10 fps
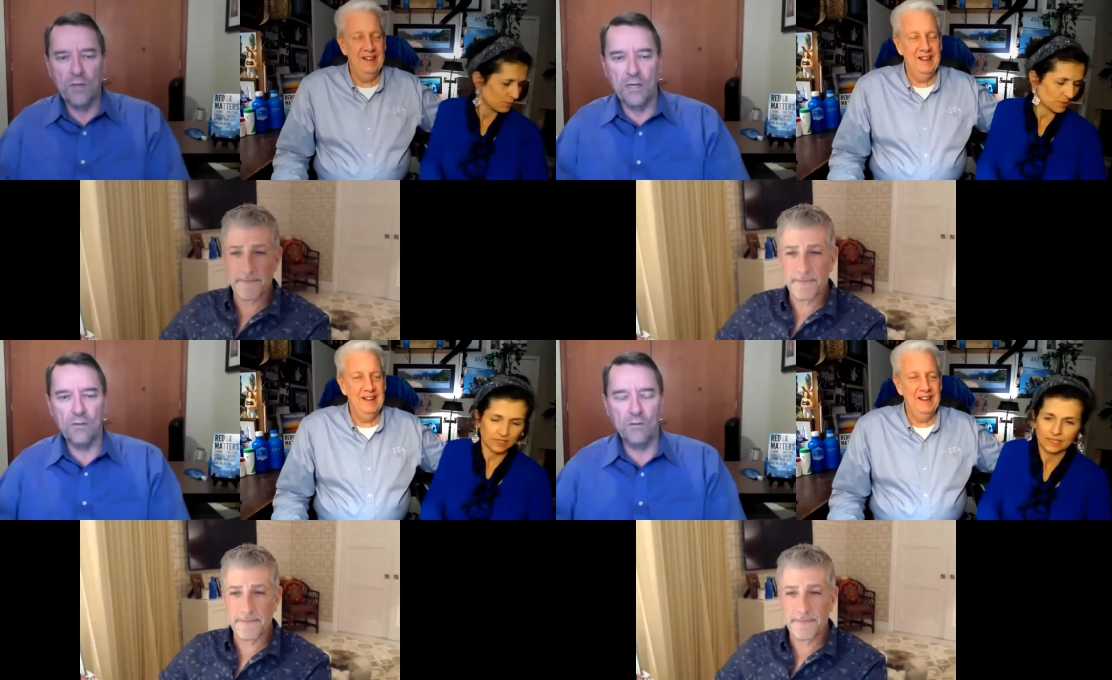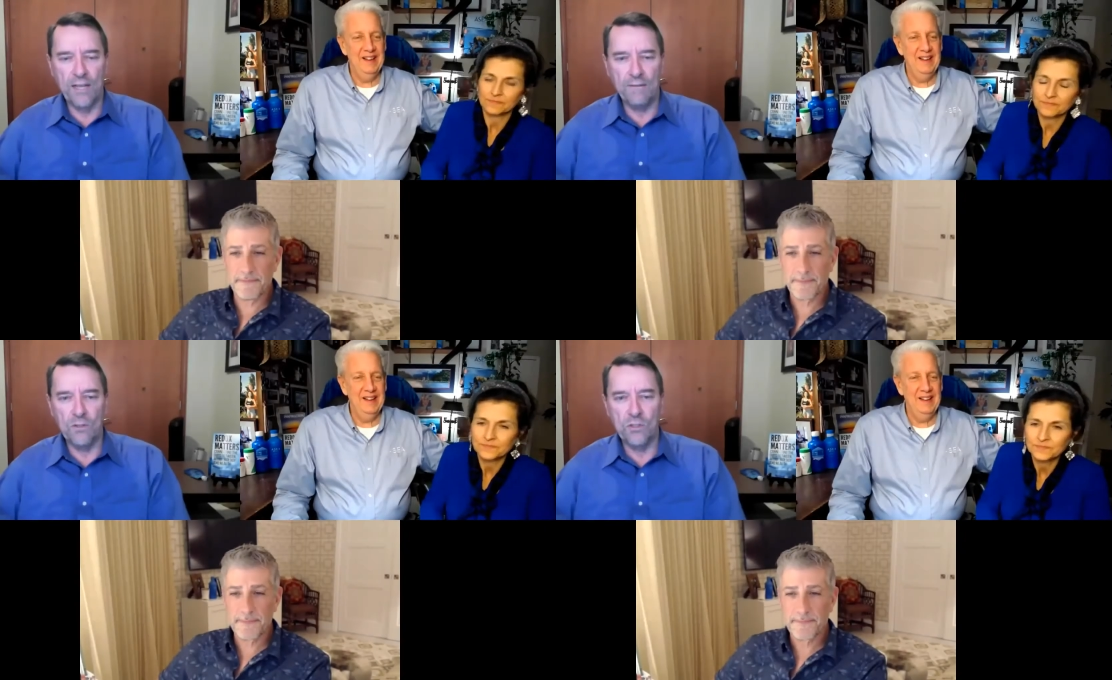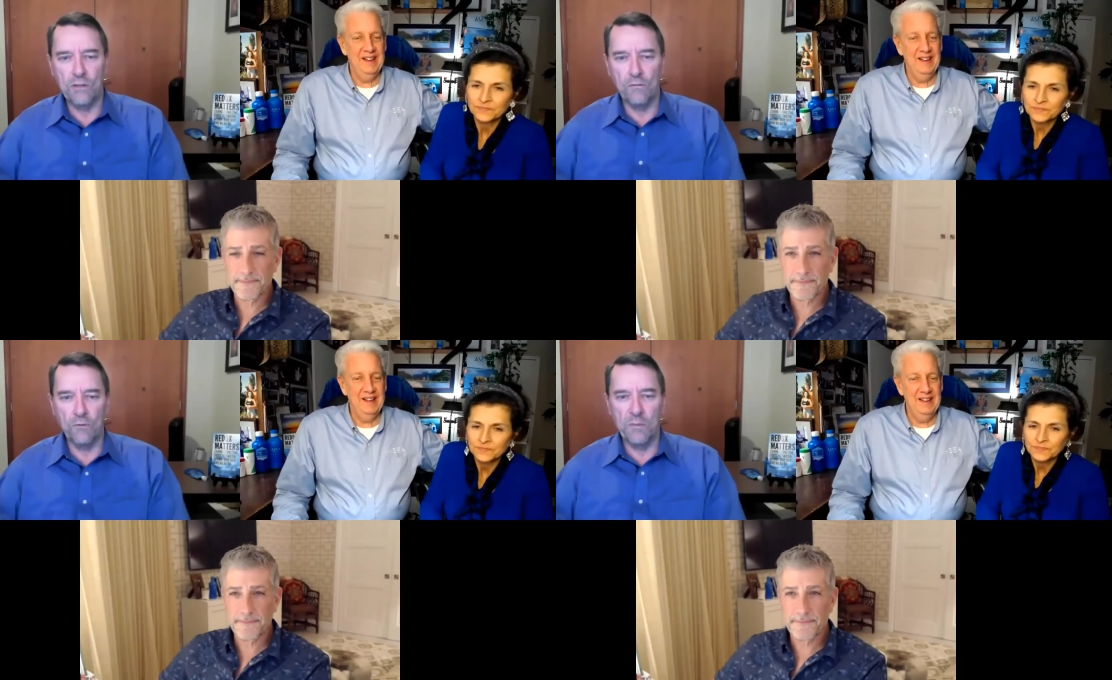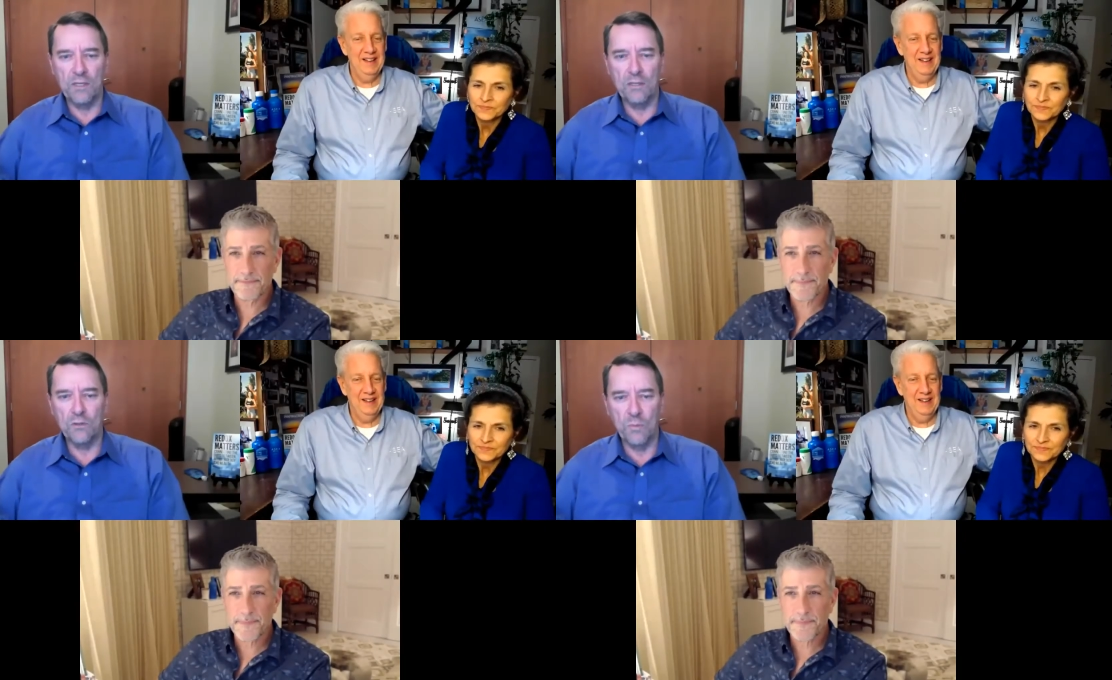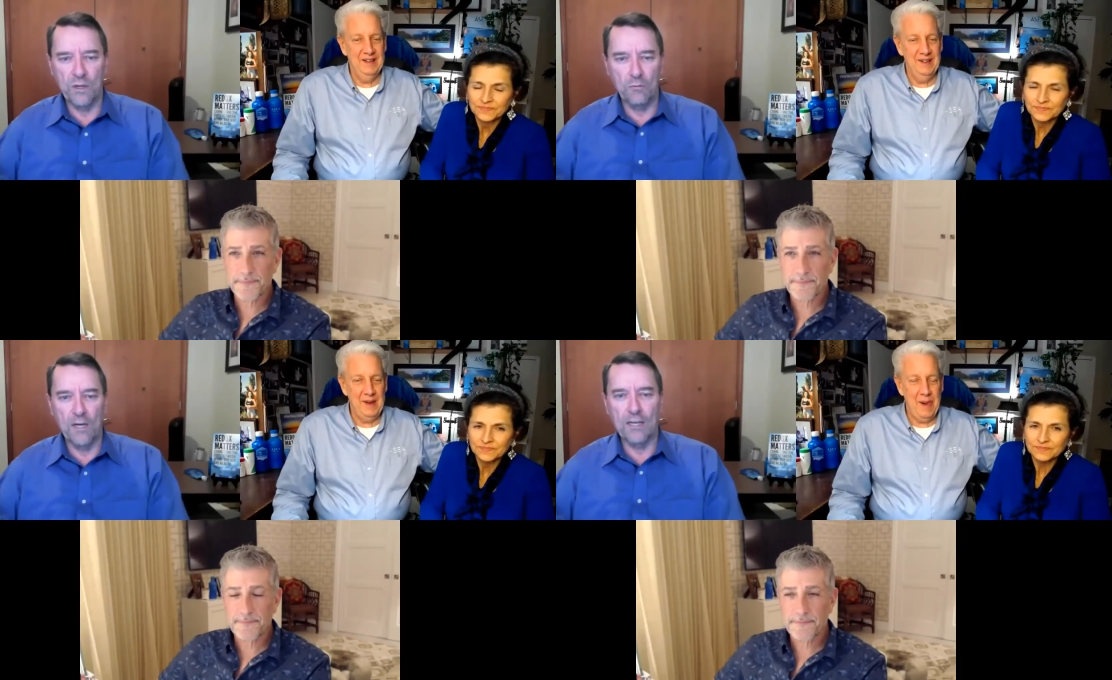Speaker 1: Dr. David Silverman, who's been
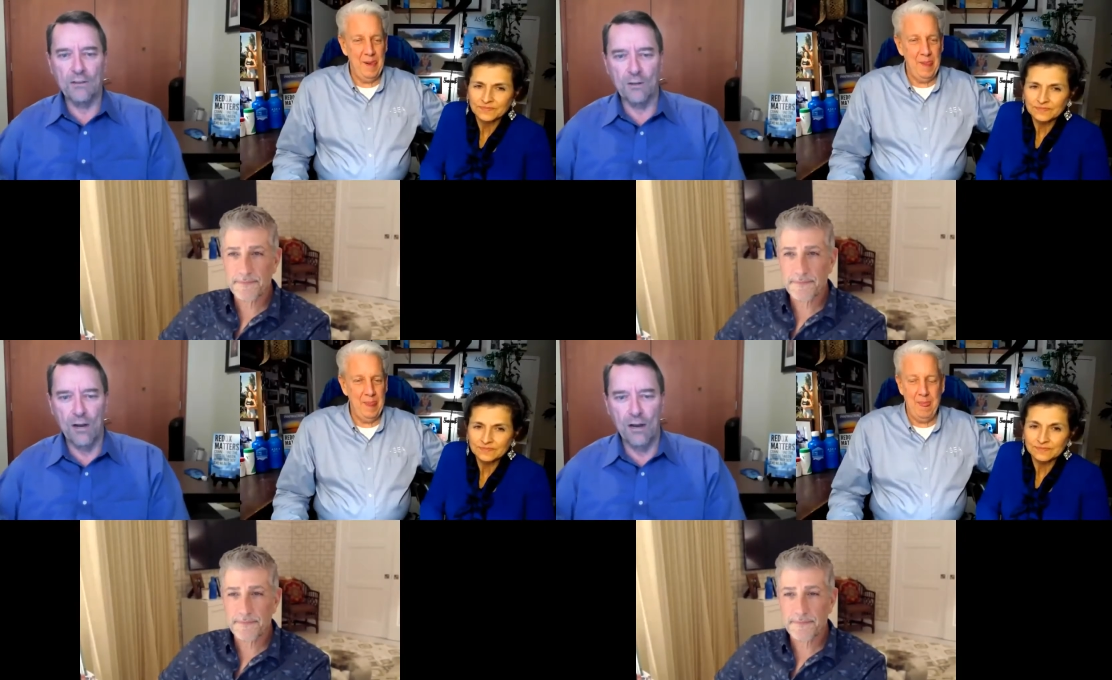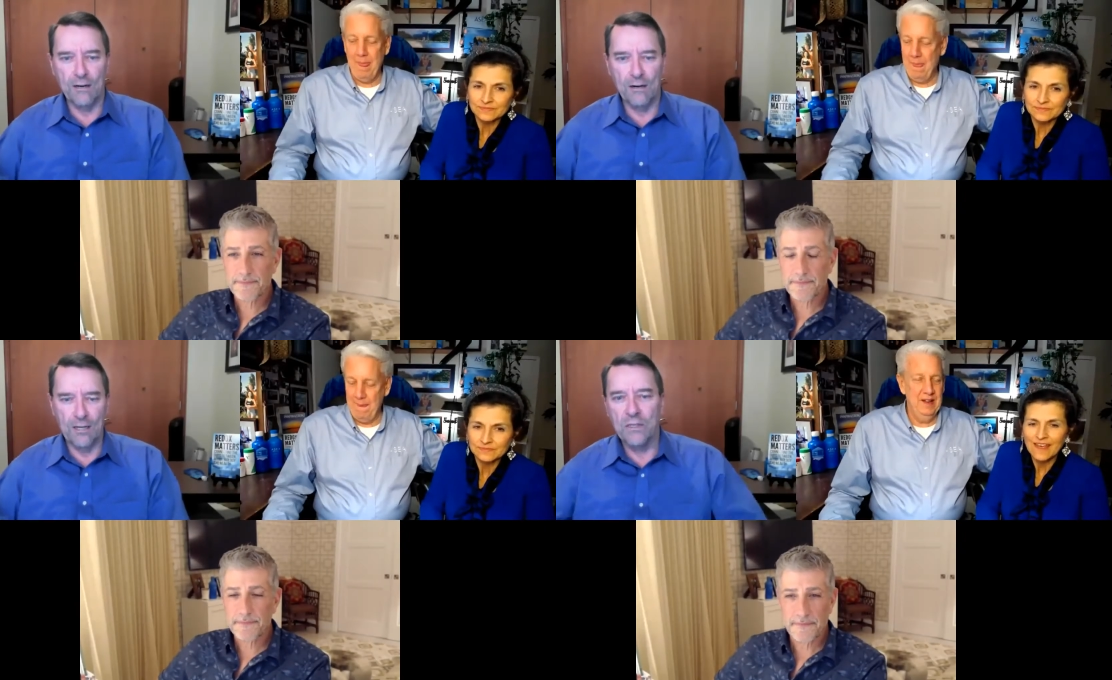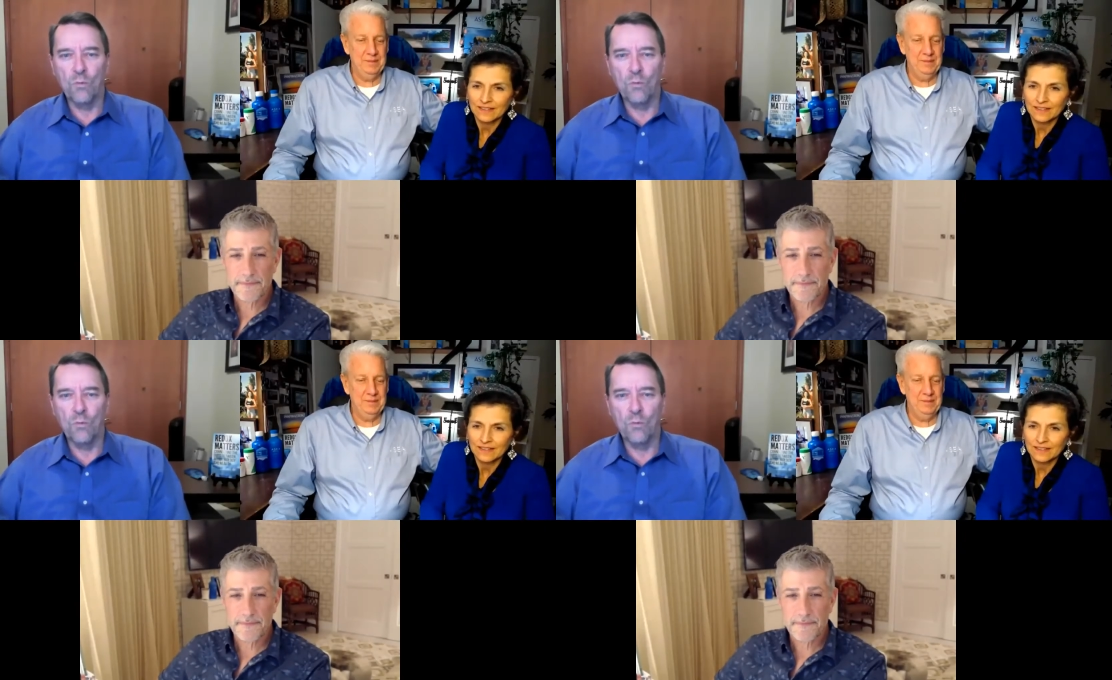a regular on our uh,